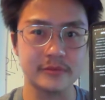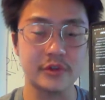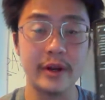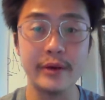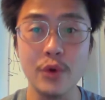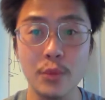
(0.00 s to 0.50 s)

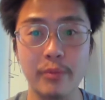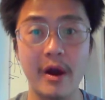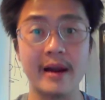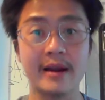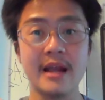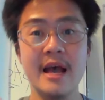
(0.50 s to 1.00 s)
create a new
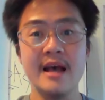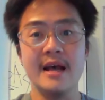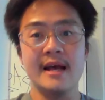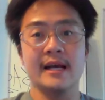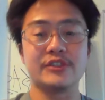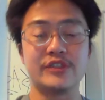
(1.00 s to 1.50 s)
product
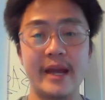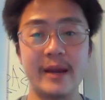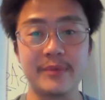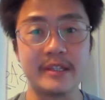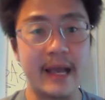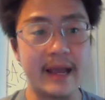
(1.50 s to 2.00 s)
stay up
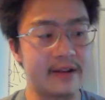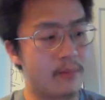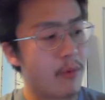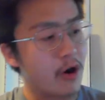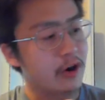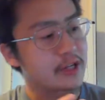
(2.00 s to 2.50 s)
to date in the
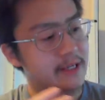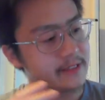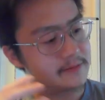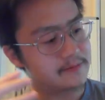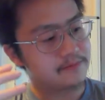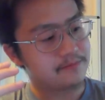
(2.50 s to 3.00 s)
market